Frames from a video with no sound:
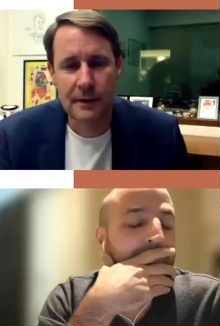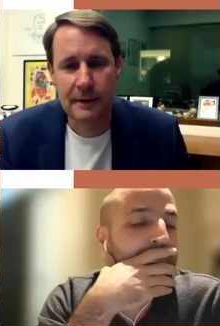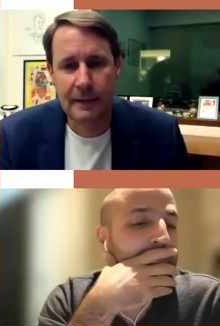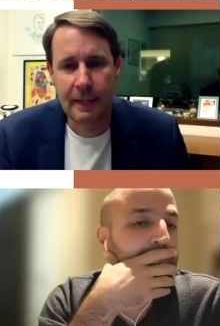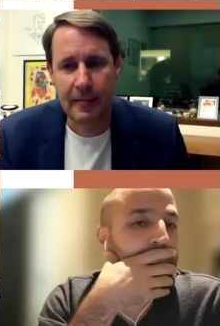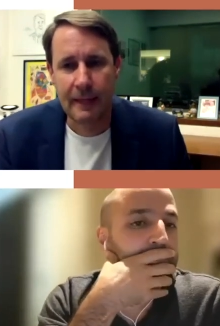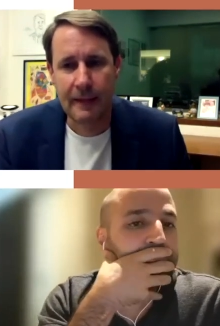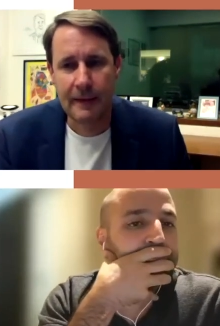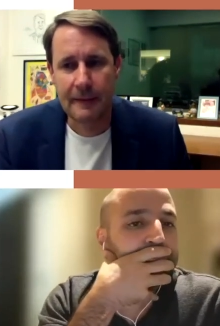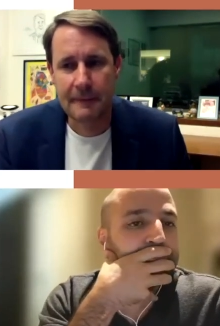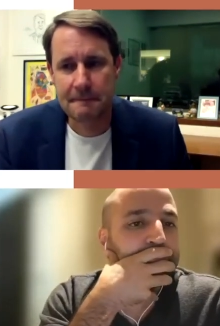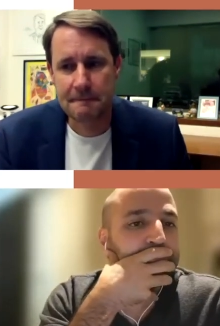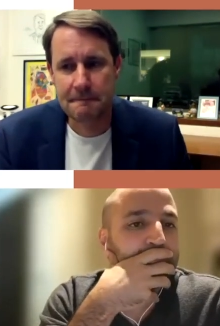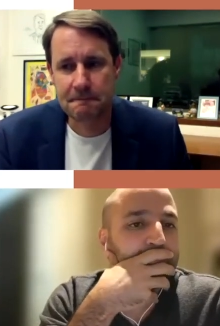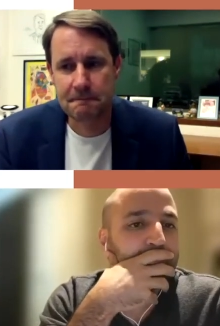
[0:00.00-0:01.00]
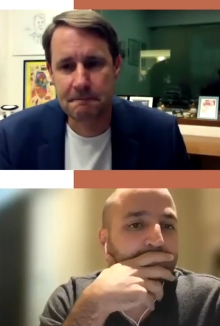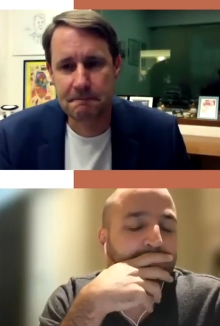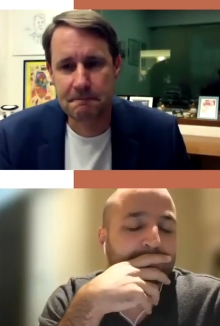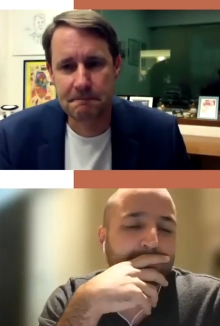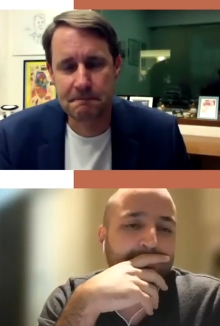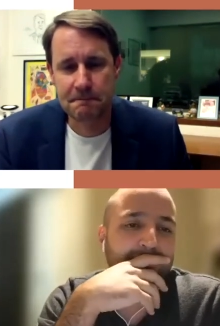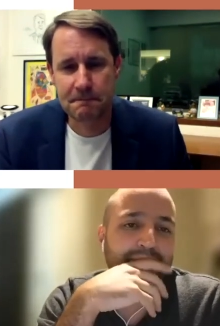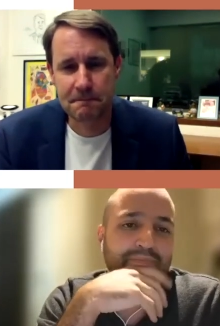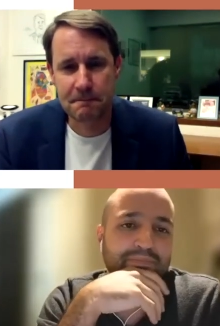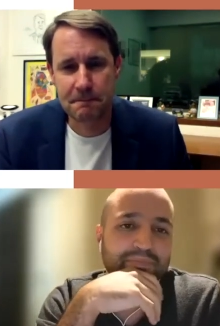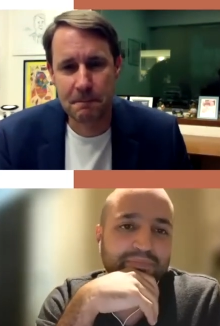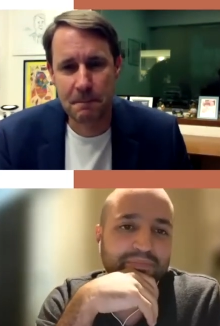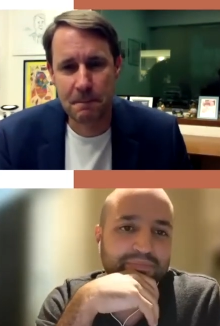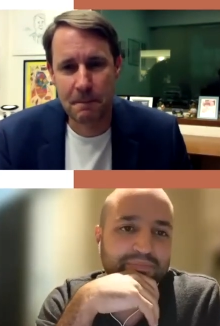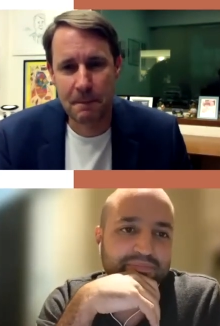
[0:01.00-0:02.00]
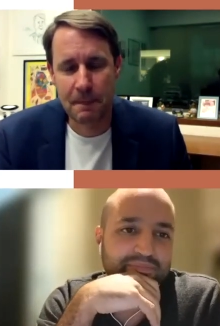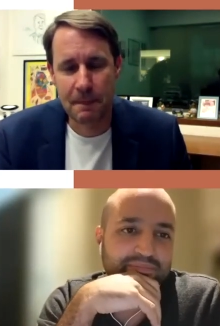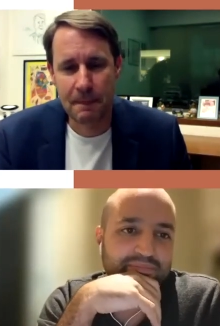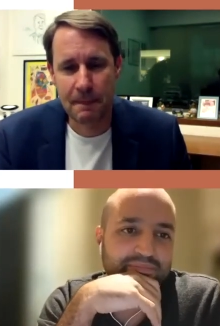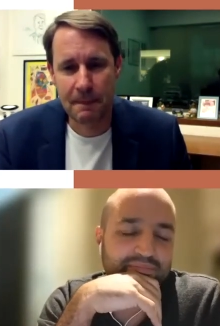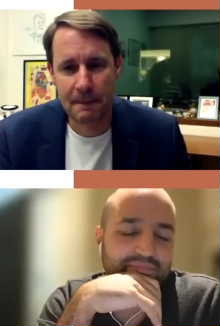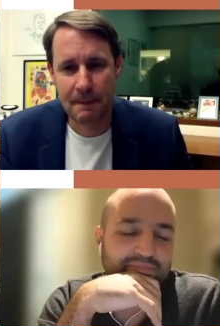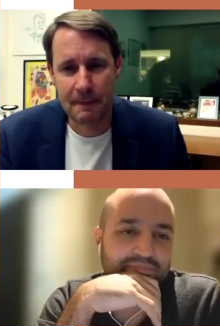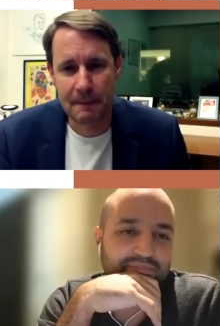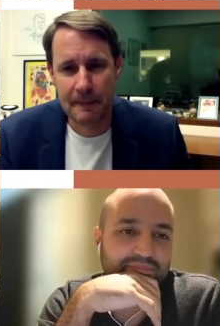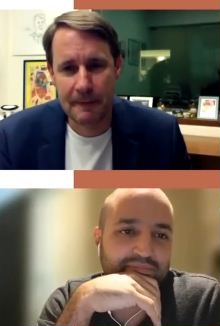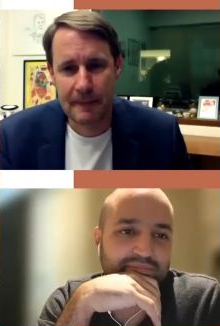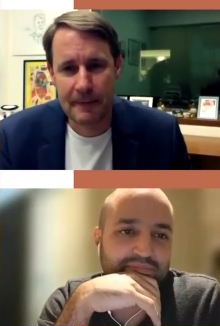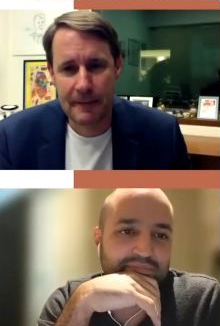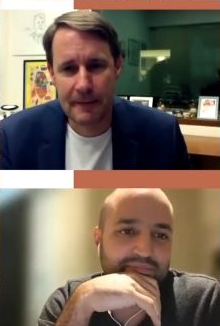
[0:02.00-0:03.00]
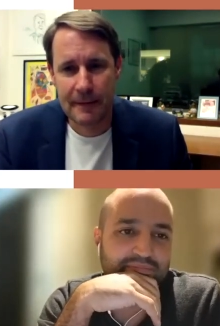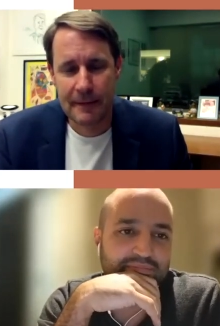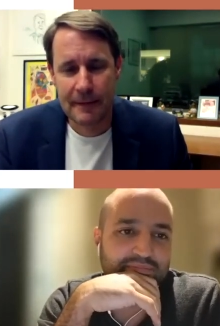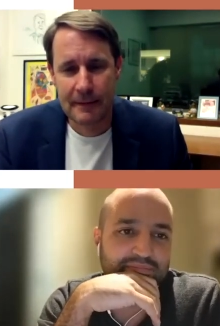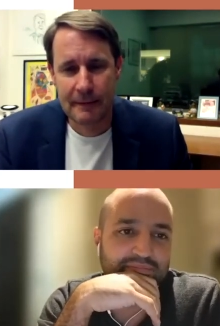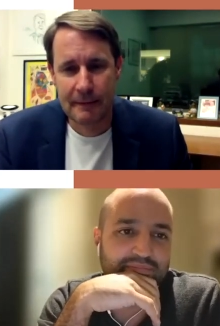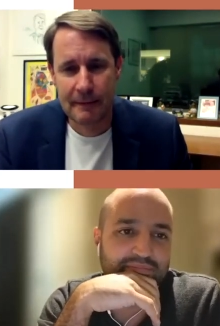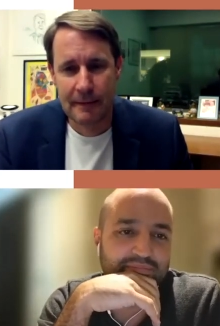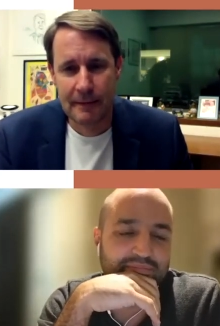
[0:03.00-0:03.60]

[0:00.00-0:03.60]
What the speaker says: Nothing is said.